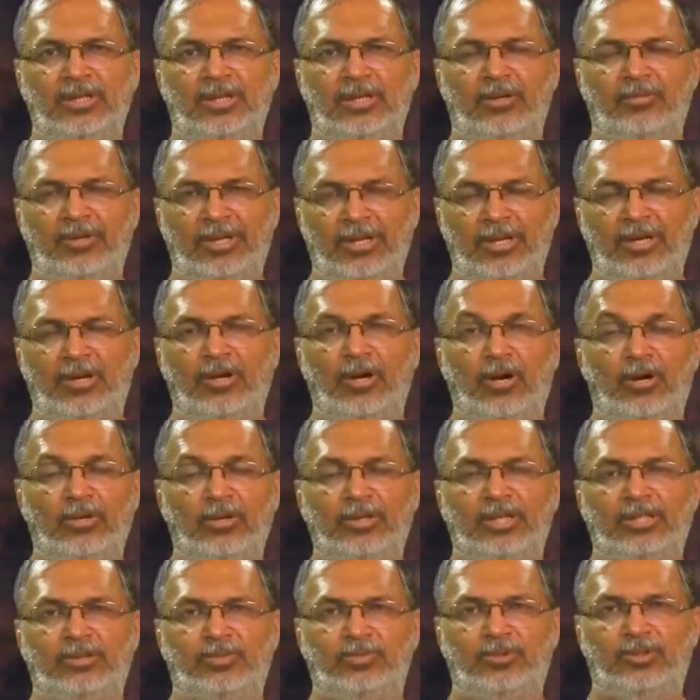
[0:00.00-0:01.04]
a very
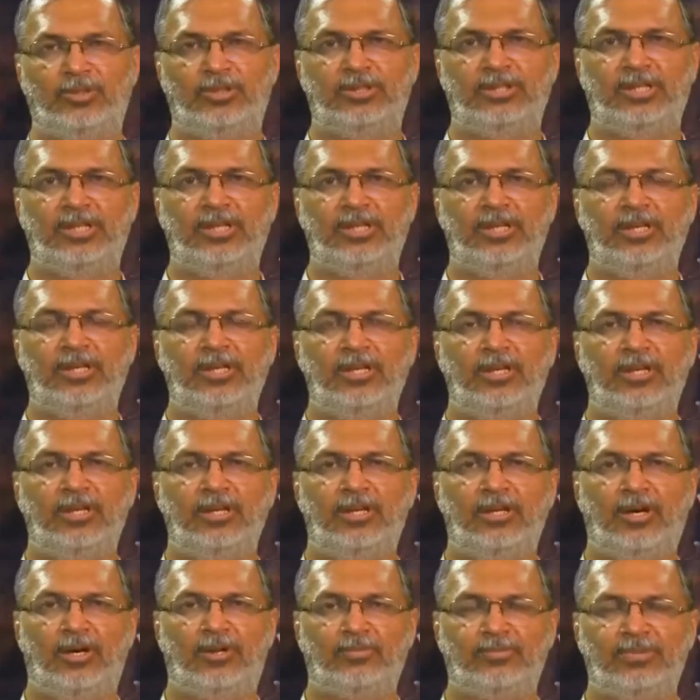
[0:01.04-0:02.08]
long exposure
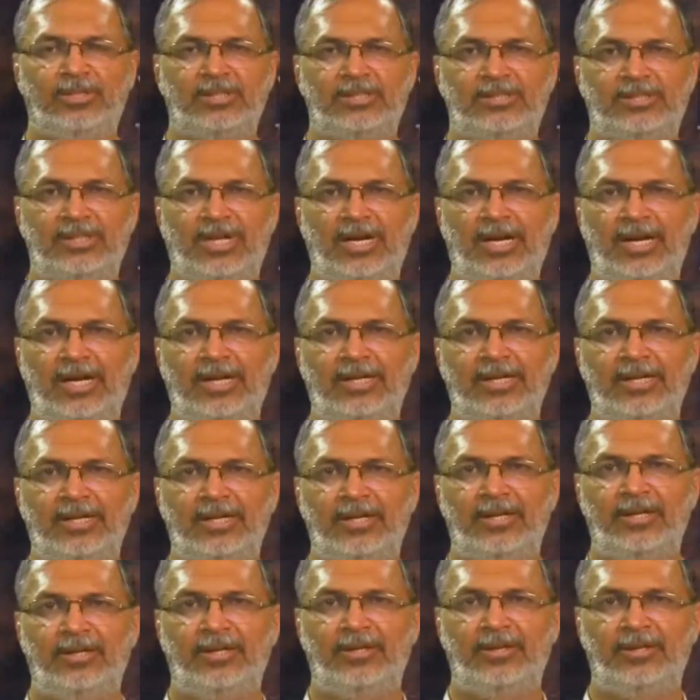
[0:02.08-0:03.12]
of this star,
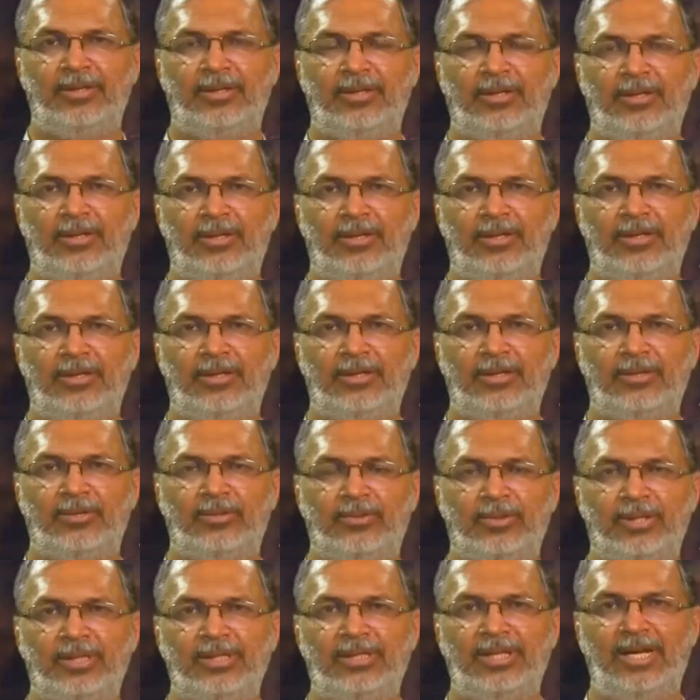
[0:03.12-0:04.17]

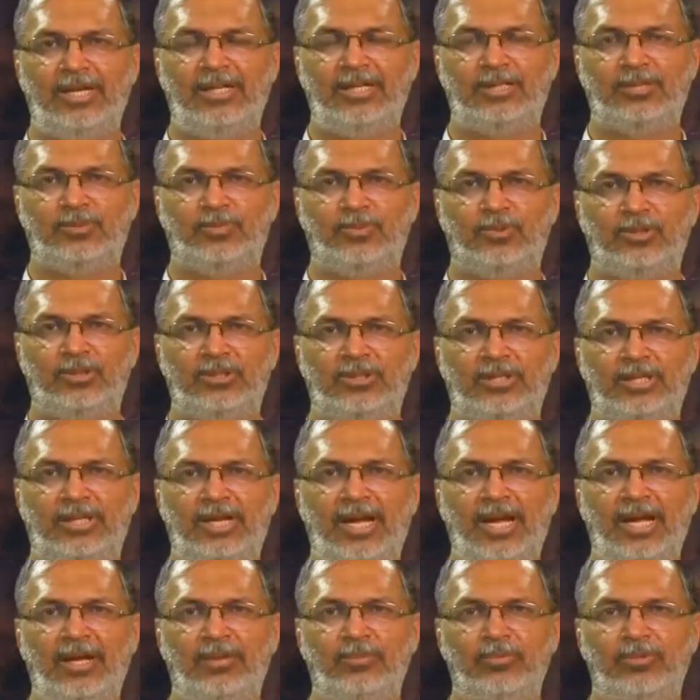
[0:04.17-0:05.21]
during that exposure
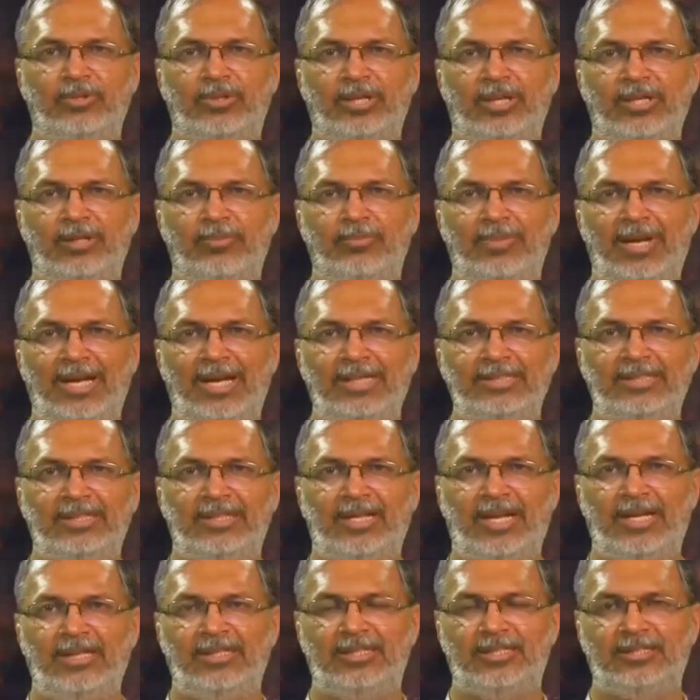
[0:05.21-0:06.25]
time you can imagine
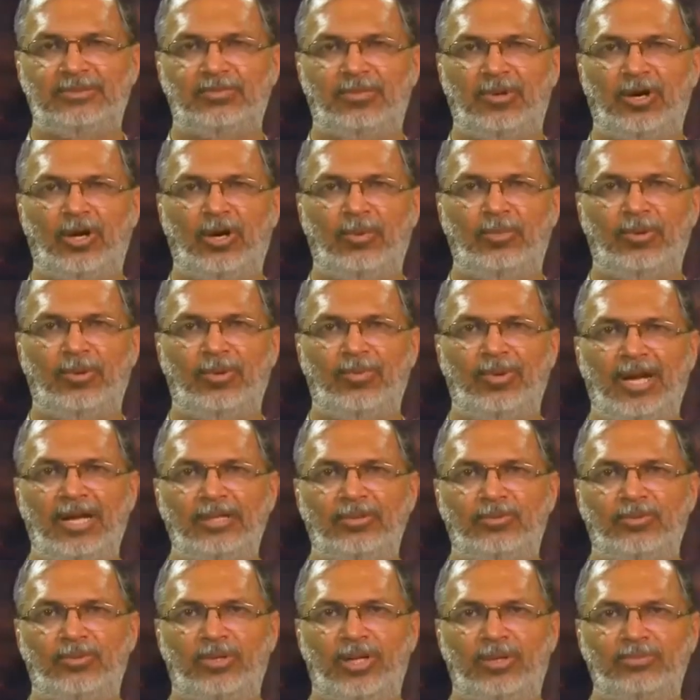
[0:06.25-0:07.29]
that this blob of
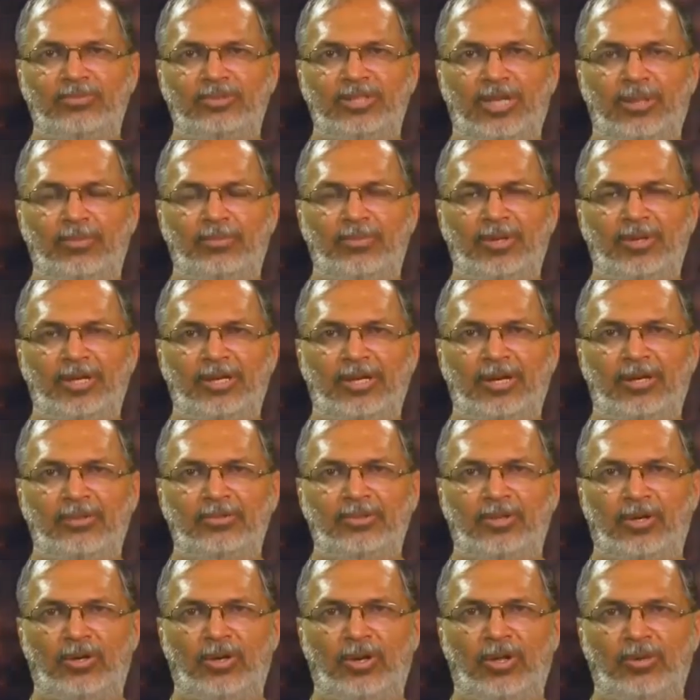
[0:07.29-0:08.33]
light would have jumped
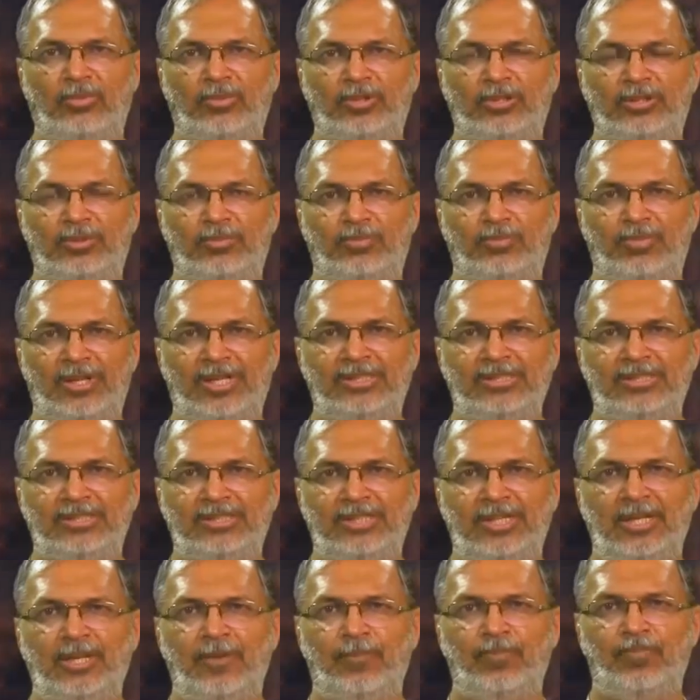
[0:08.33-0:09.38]
around all over the
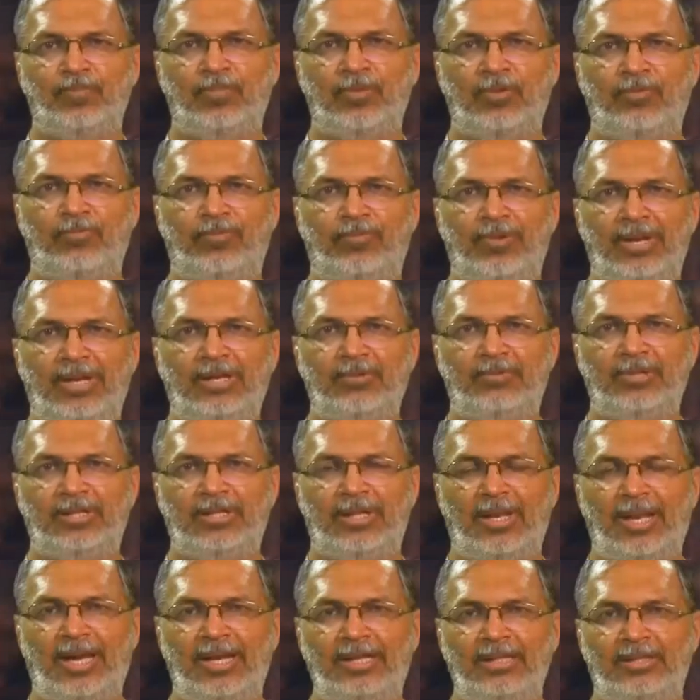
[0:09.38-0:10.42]
place, filling
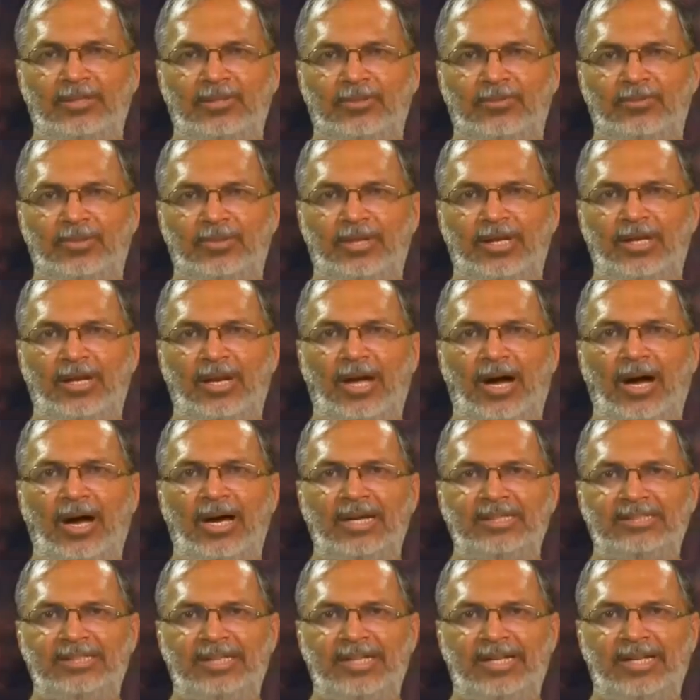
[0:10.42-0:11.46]
with light over a
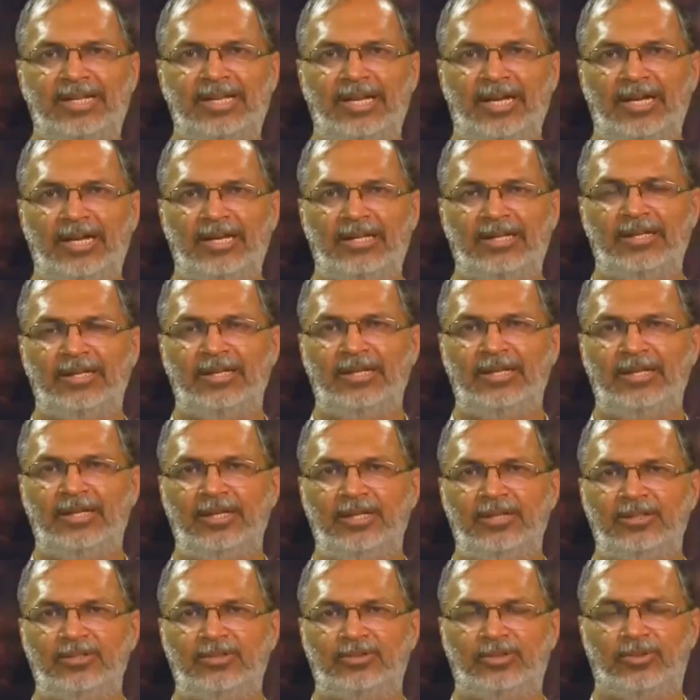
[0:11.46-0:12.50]
large area.
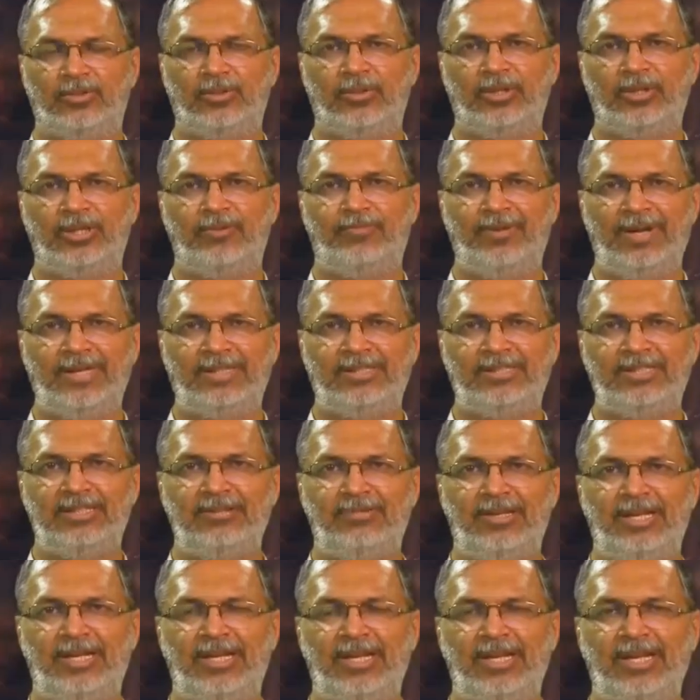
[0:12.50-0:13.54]
So,
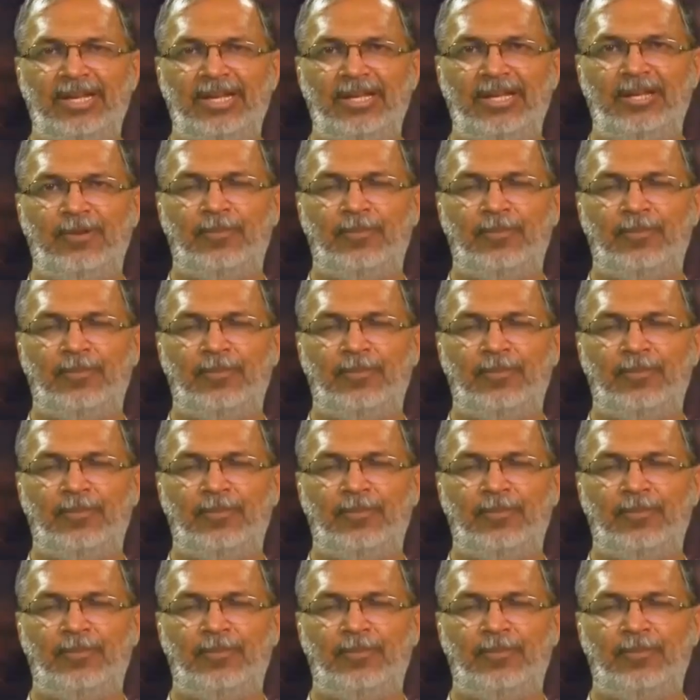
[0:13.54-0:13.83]
effectively